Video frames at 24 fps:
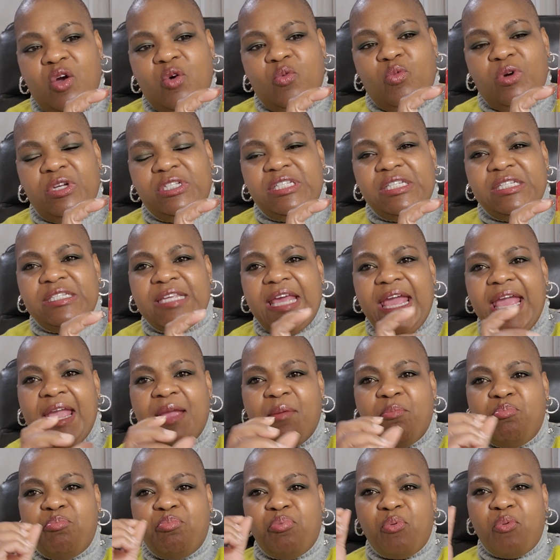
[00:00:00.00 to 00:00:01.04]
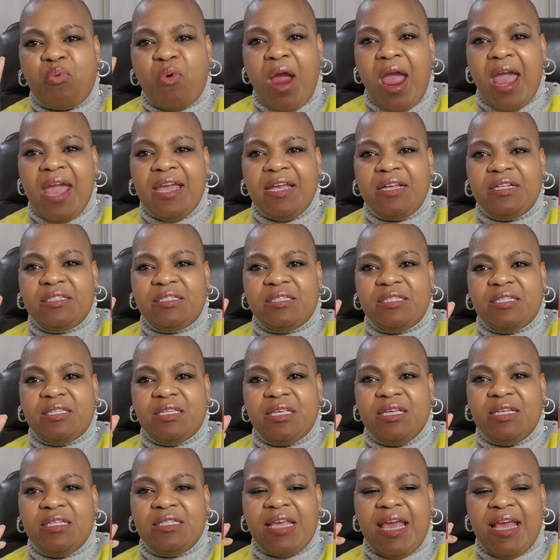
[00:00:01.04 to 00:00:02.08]
which is a bright,
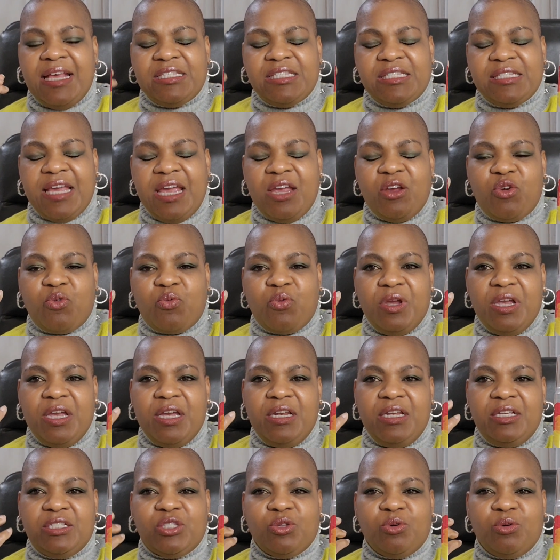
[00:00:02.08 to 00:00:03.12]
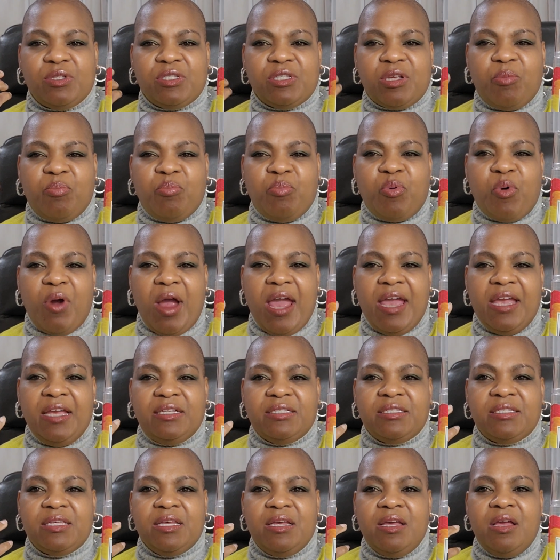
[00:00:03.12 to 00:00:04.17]
it has sangria in it, so it's a
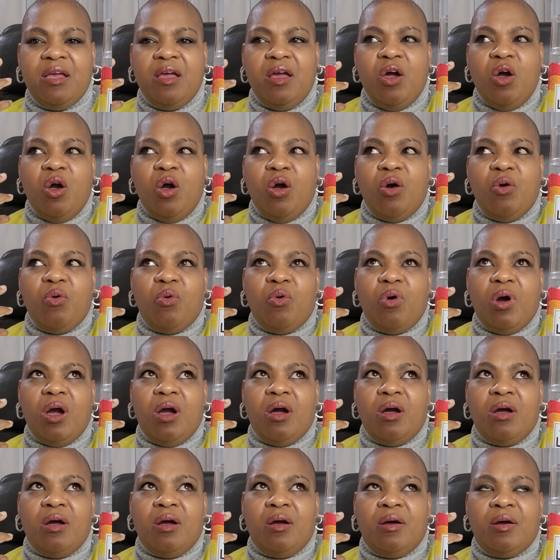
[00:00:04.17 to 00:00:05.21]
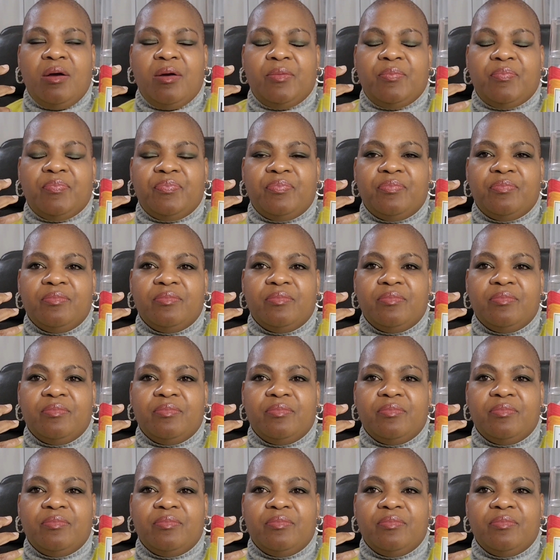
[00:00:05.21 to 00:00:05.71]
bright, for